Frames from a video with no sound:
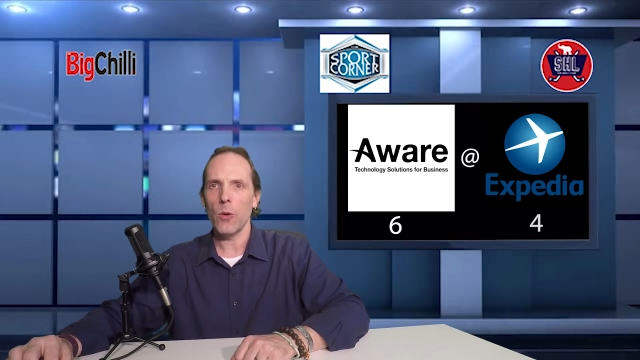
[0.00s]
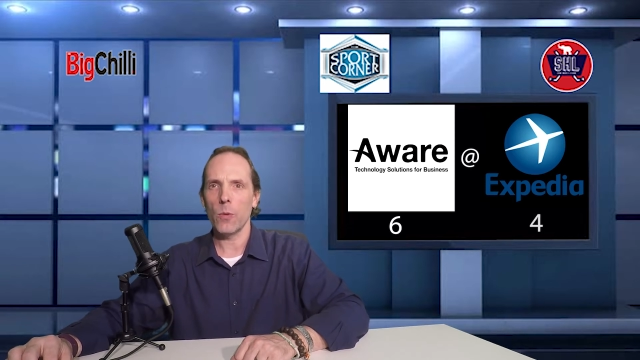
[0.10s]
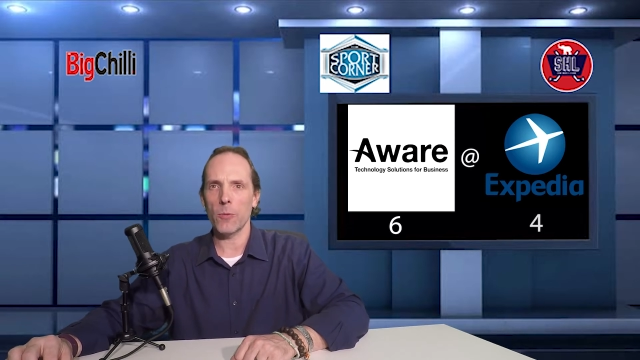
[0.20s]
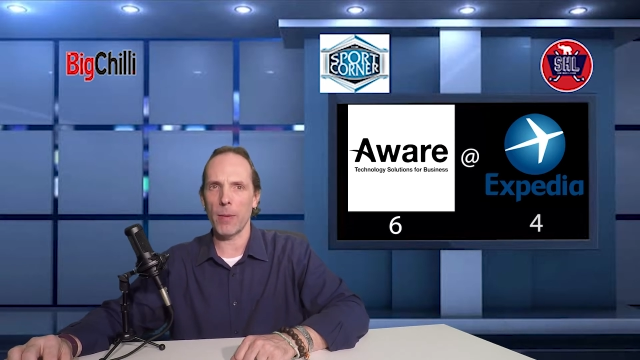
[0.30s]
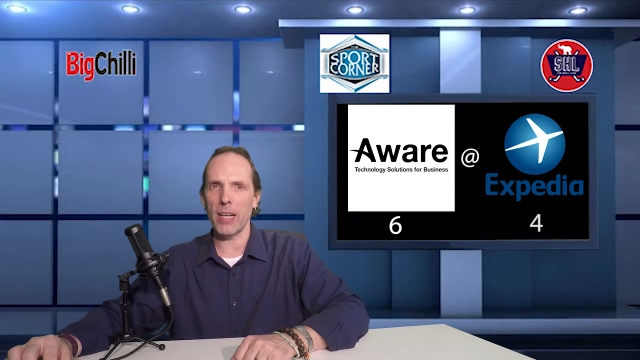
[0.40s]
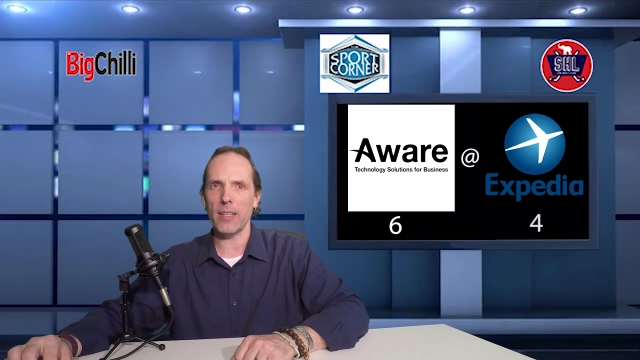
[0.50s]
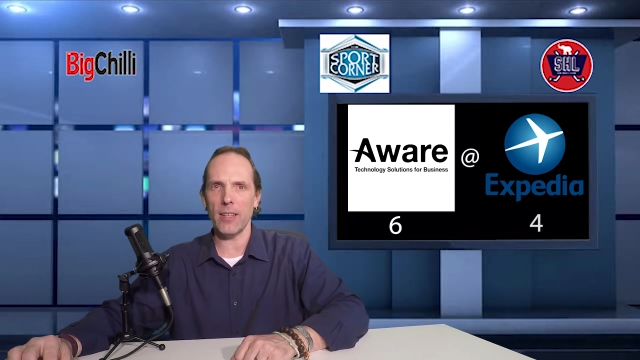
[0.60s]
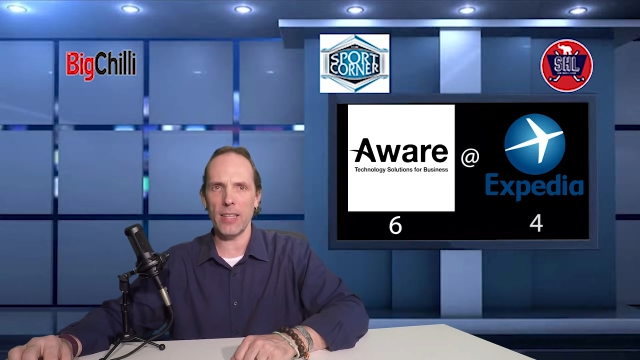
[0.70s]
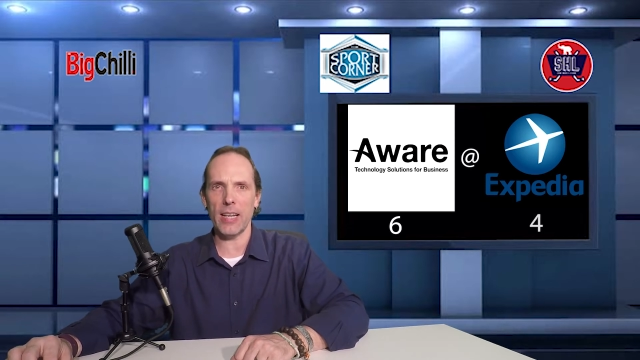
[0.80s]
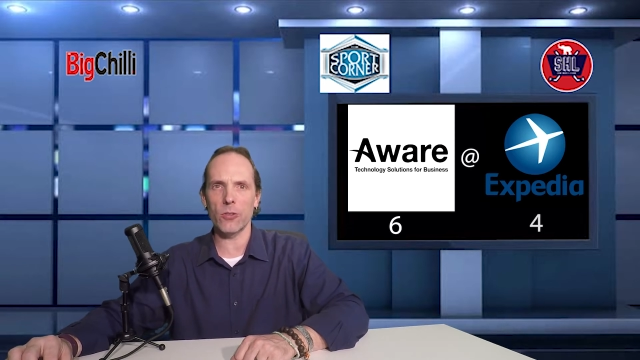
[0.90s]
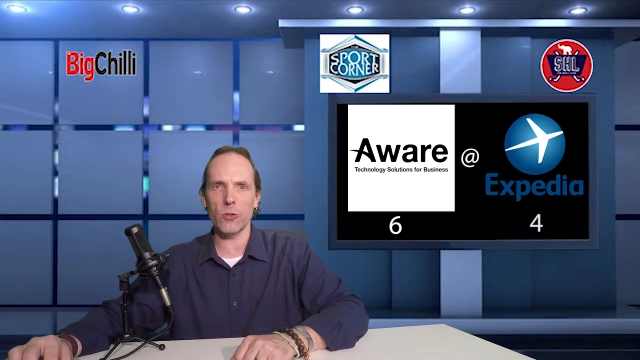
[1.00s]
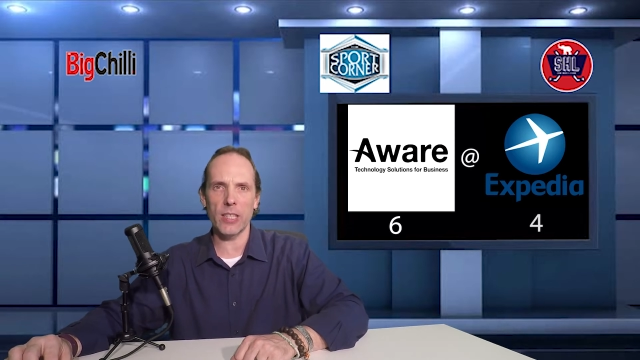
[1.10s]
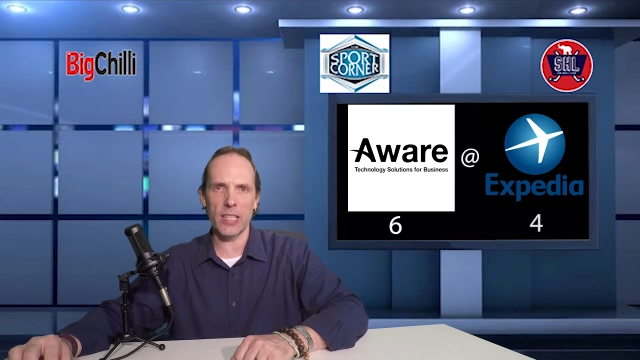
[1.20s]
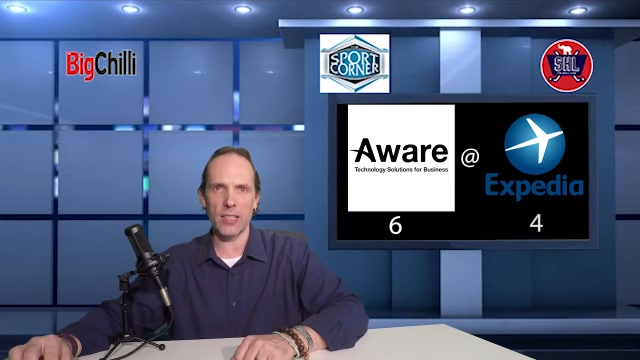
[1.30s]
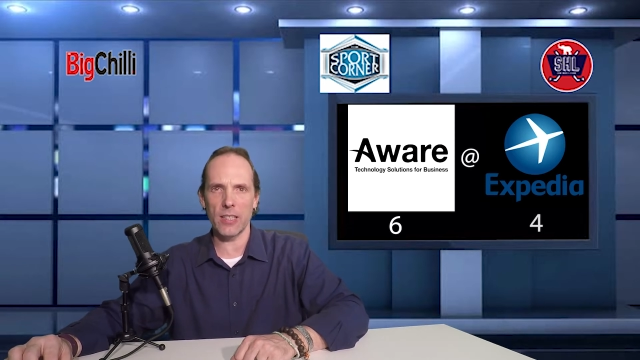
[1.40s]
with Mike and Andrew
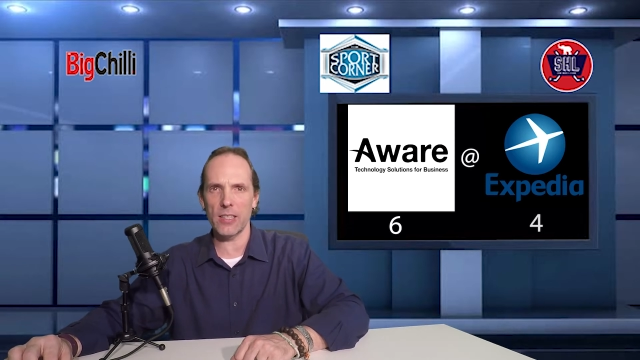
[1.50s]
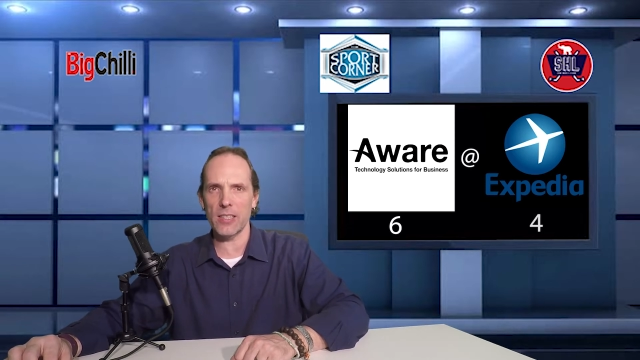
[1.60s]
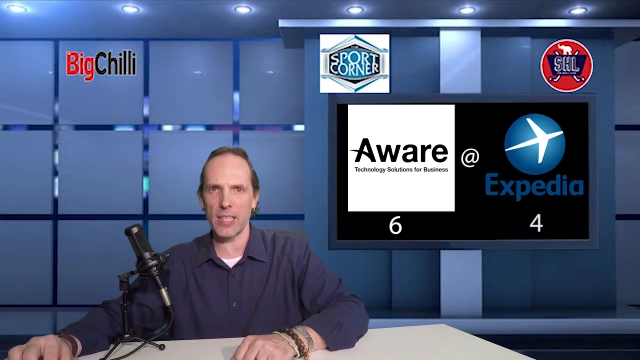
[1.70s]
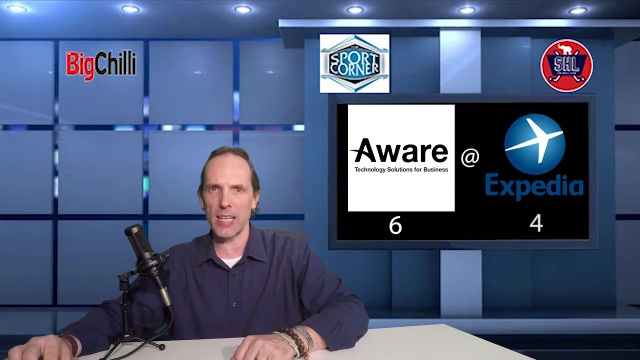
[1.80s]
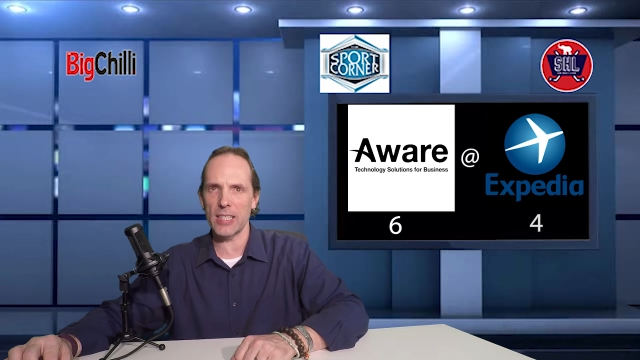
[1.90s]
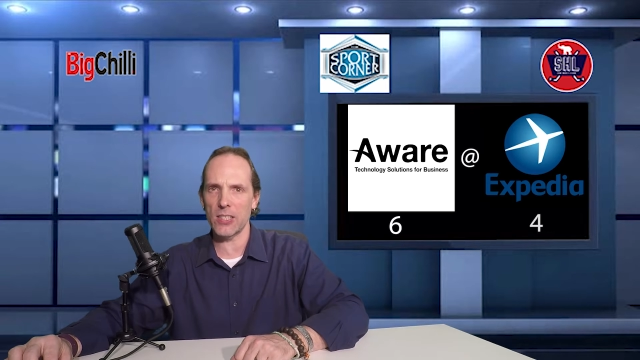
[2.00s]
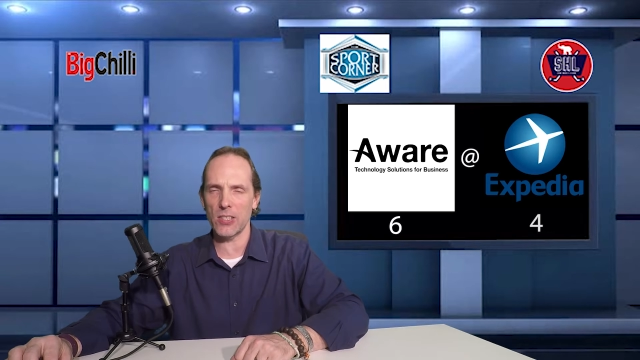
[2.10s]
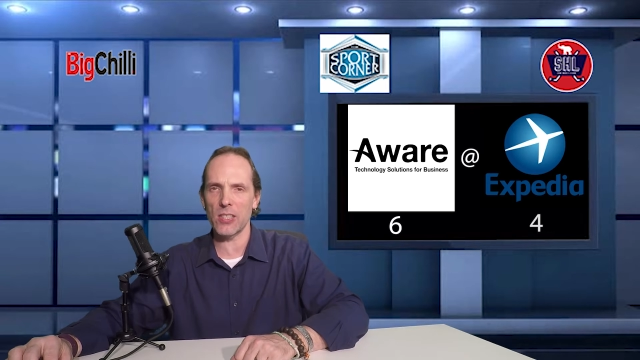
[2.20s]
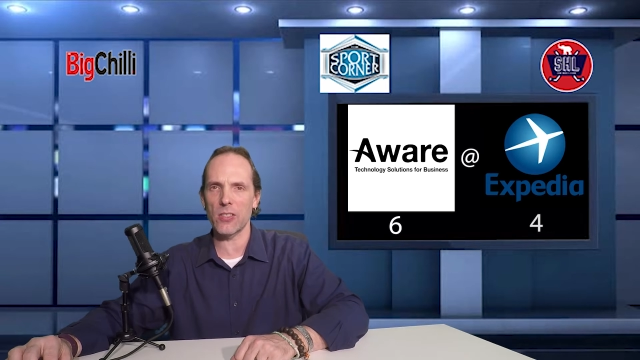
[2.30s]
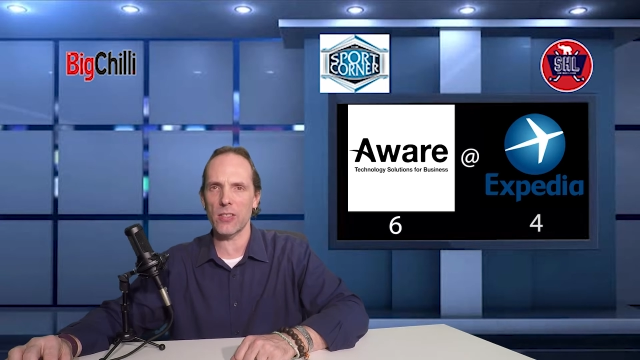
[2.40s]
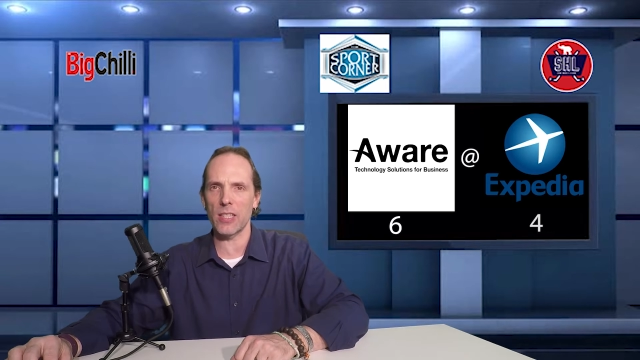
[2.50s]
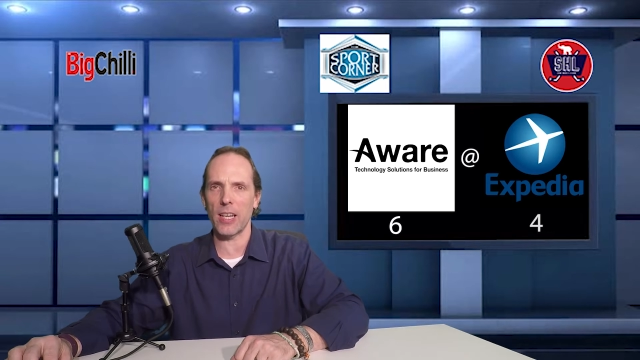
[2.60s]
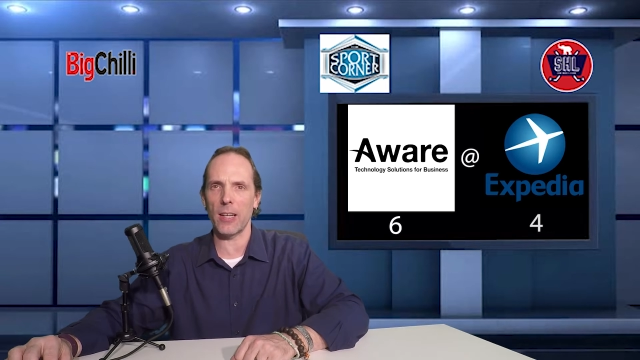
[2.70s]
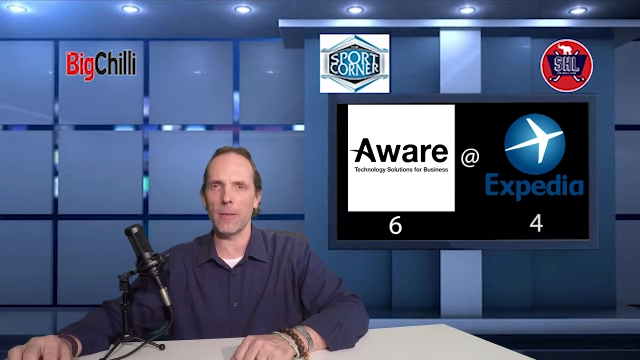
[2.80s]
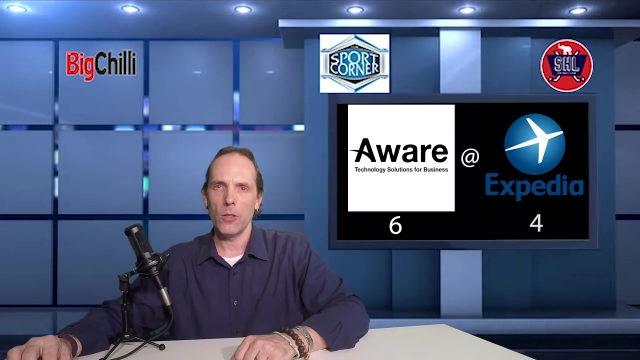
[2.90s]
getting their second assist of the
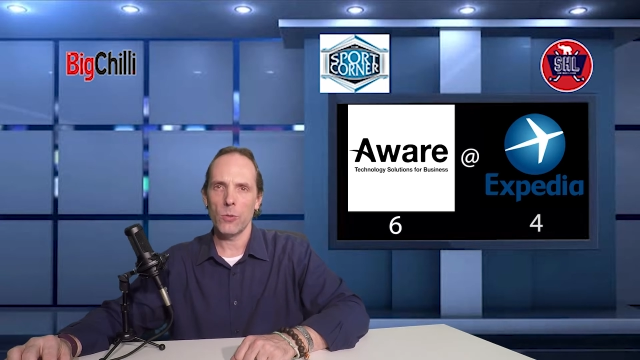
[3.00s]
night.